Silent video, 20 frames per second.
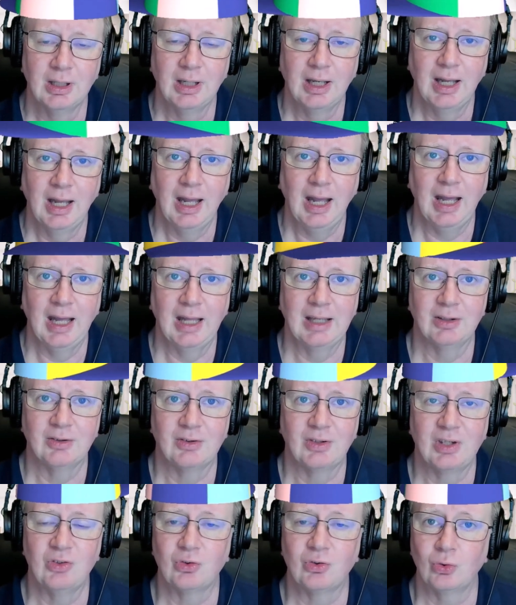And
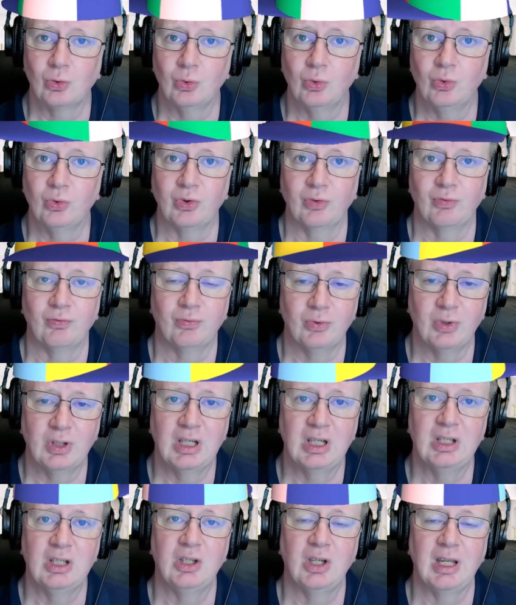these tools are
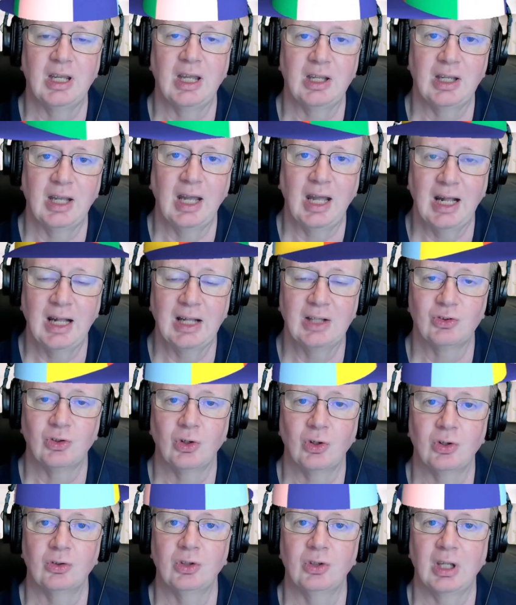free. You can get your hands
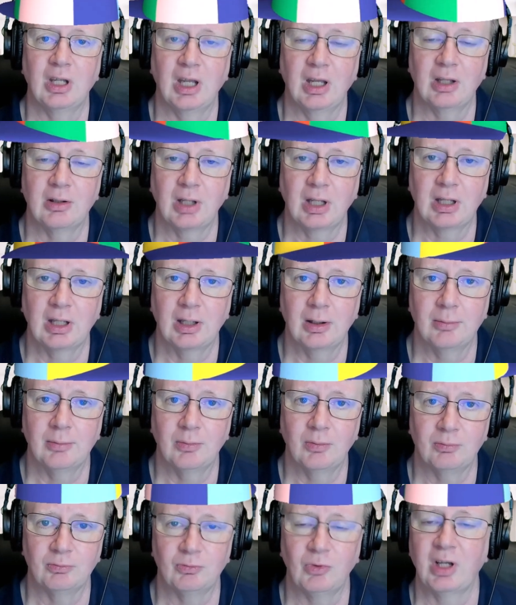on. You can get
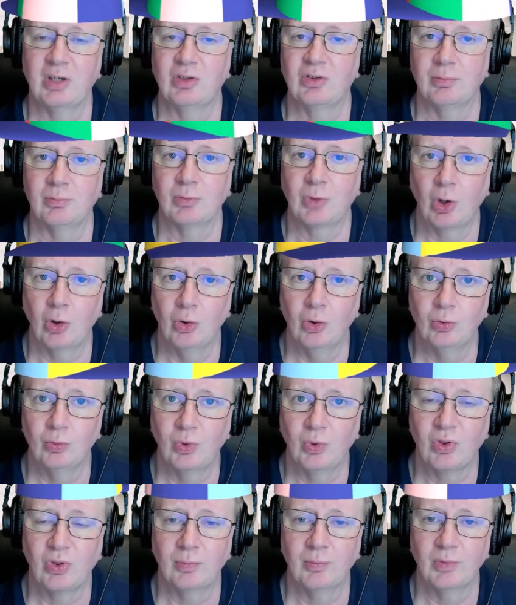write some code
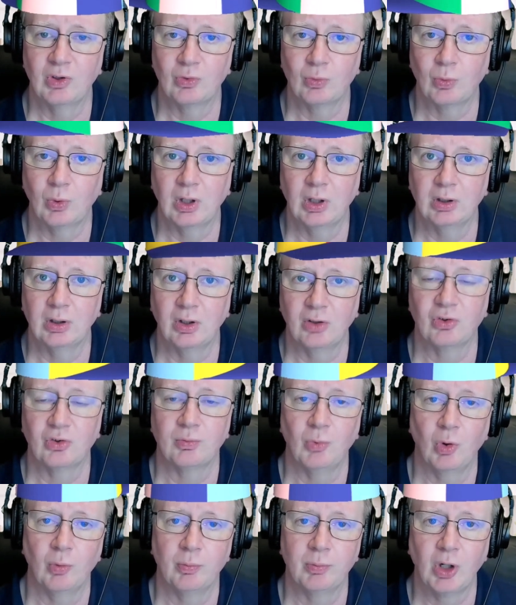with them as well on
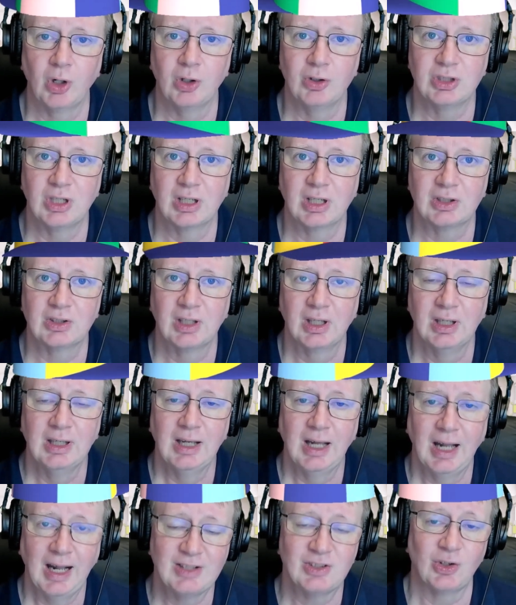small projects.
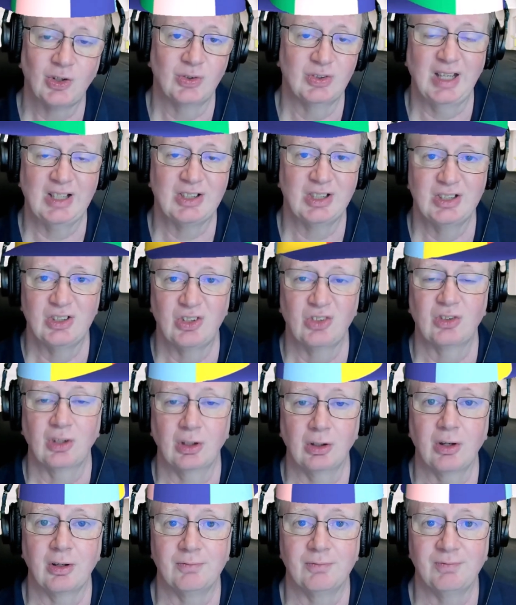And so it's actually just a
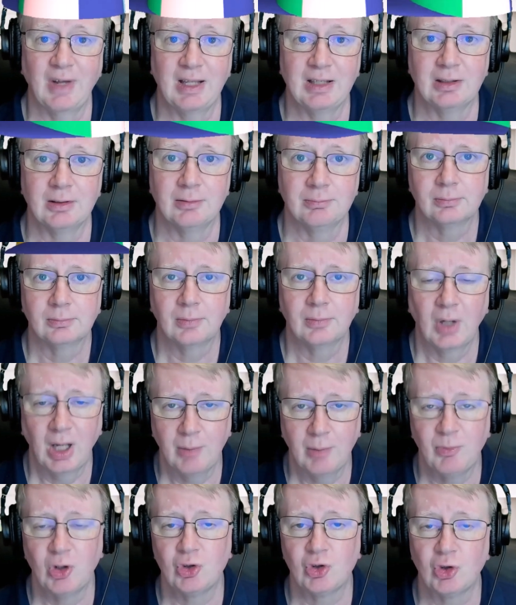lot of fun. I
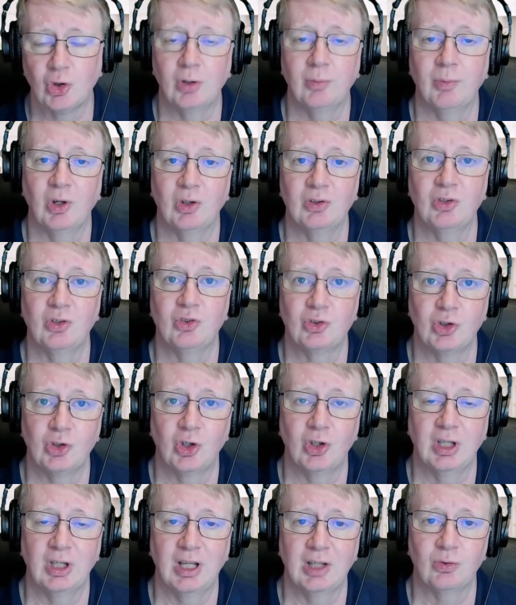hope you join me on this
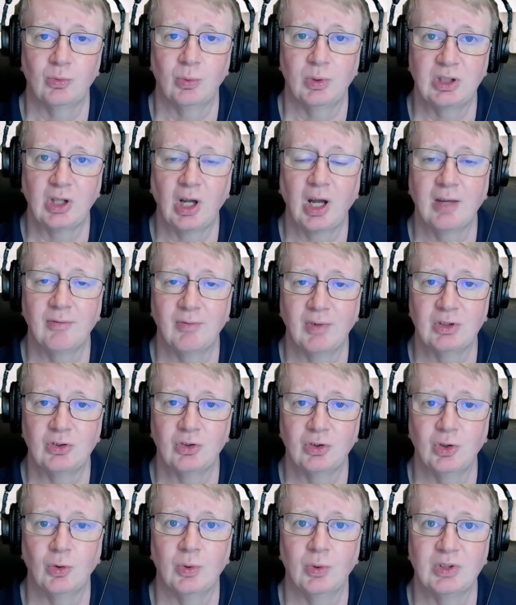journey as we dive
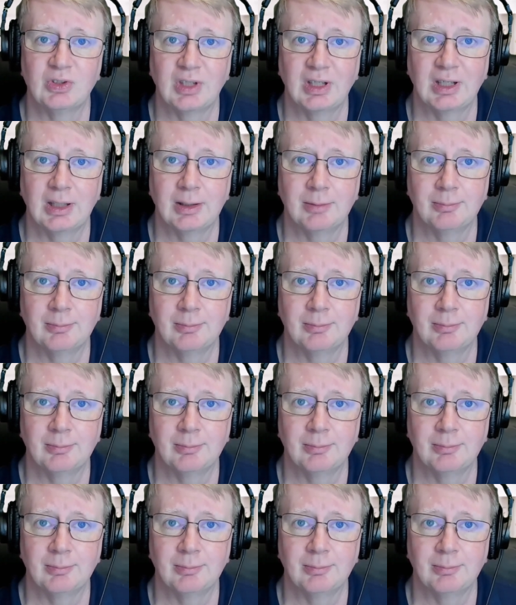into USD.